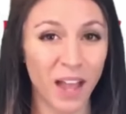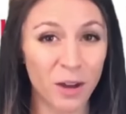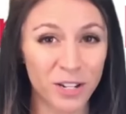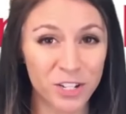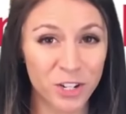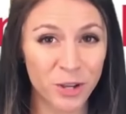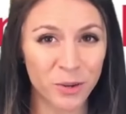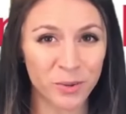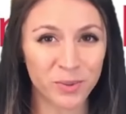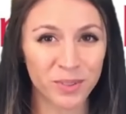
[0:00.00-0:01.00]
How did you
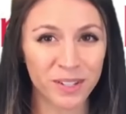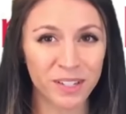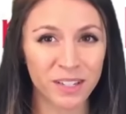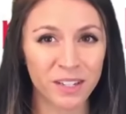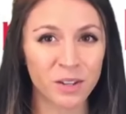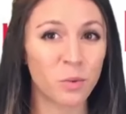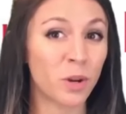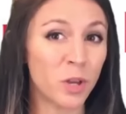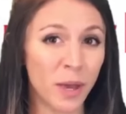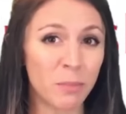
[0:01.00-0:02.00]
do?
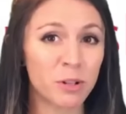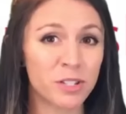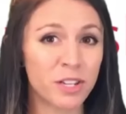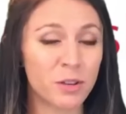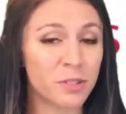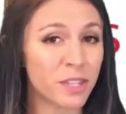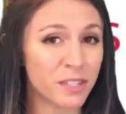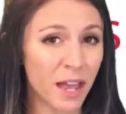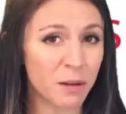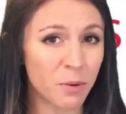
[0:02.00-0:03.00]
Were you able to use
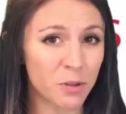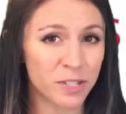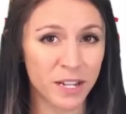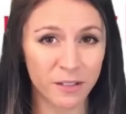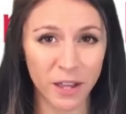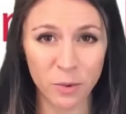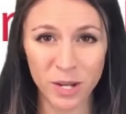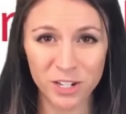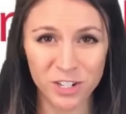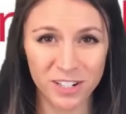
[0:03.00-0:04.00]
the signposting
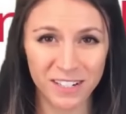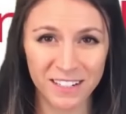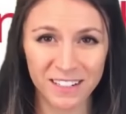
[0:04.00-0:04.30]
language?